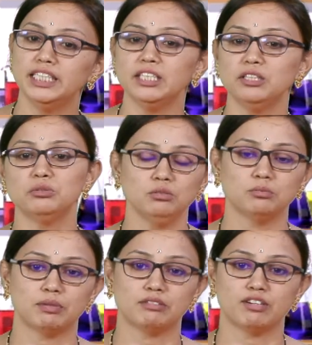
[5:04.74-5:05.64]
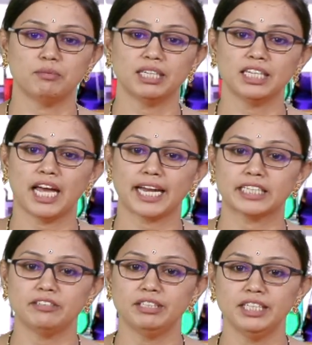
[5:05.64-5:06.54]
you know, performing an
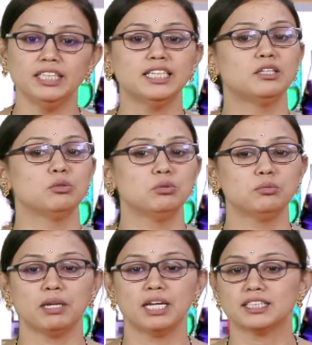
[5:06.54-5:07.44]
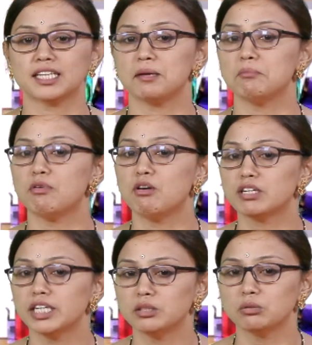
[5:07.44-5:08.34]
activity that root plays an important
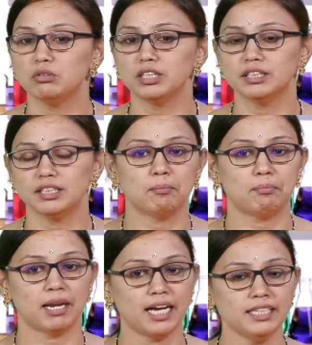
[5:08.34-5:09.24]
role in the plants.